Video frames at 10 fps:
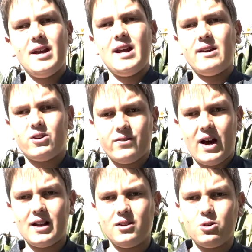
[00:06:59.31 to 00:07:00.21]
If you've
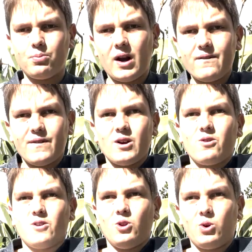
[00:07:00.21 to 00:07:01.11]
had a little brain fade, or
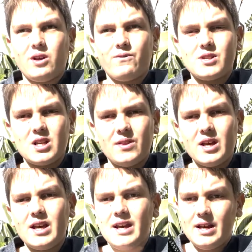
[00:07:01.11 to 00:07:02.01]
if you're looking for
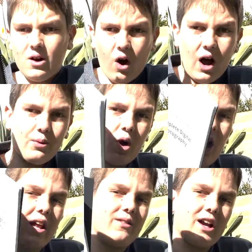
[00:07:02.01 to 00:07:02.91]
something, I would
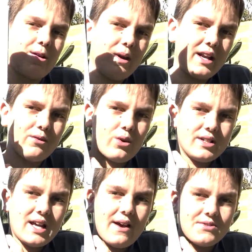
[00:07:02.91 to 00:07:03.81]
highly recommend everyone to have